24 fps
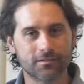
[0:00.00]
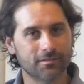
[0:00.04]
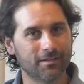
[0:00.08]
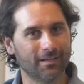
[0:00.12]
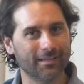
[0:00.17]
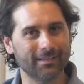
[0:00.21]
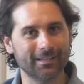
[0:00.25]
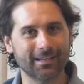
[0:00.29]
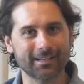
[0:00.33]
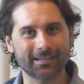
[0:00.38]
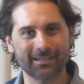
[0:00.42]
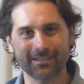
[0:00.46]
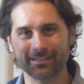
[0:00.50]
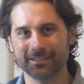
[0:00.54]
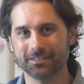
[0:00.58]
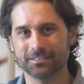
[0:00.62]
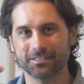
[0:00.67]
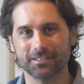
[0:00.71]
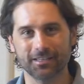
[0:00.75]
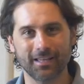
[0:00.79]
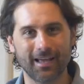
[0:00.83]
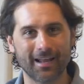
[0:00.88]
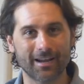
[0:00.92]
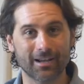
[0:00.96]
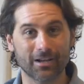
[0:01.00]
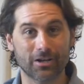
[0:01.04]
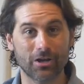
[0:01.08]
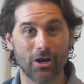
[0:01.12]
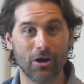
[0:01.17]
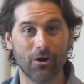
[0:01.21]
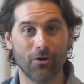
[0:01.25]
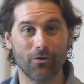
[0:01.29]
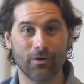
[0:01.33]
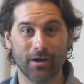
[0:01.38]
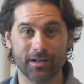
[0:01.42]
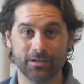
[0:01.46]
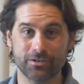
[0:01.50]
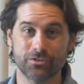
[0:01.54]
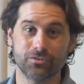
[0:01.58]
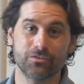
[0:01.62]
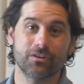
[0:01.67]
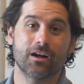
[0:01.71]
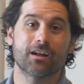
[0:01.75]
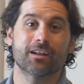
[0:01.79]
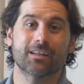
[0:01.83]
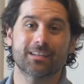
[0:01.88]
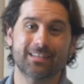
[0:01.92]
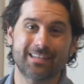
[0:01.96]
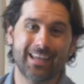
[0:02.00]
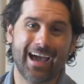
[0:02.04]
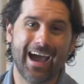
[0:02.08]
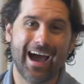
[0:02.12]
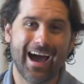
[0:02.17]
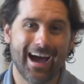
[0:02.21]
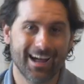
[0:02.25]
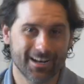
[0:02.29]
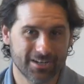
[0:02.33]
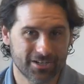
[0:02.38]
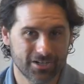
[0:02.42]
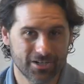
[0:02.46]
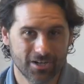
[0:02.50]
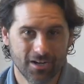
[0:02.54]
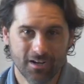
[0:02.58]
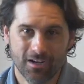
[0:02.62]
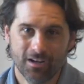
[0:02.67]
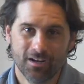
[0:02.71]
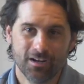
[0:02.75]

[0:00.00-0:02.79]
And like you just let it go and do not attach